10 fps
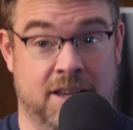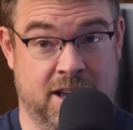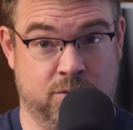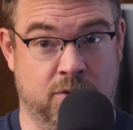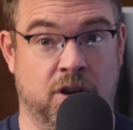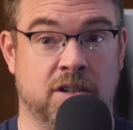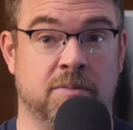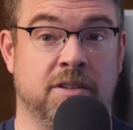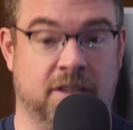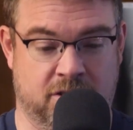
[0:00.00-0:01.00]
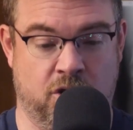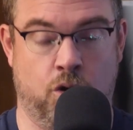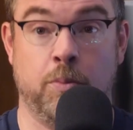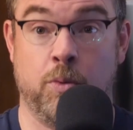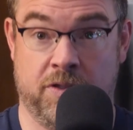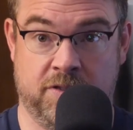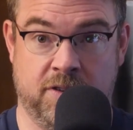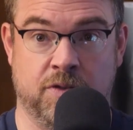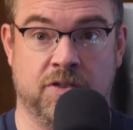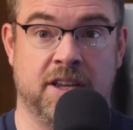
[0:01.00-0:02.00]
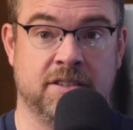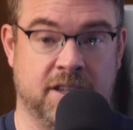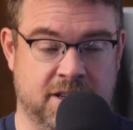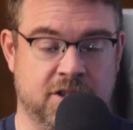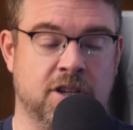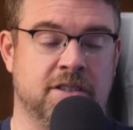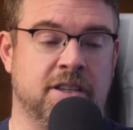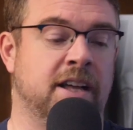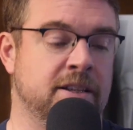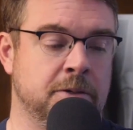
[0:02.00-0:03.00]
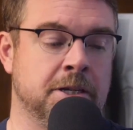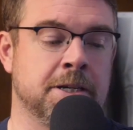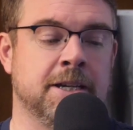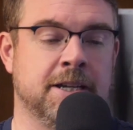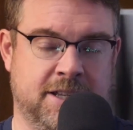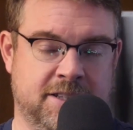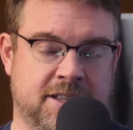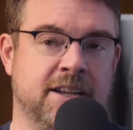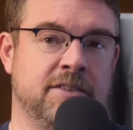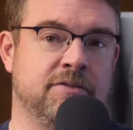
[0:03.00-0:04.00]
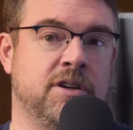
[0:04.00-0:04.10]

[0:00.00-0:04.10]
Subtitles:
as we've talked about, to cope with different things, like DJ said last week. It's that kind of vibe.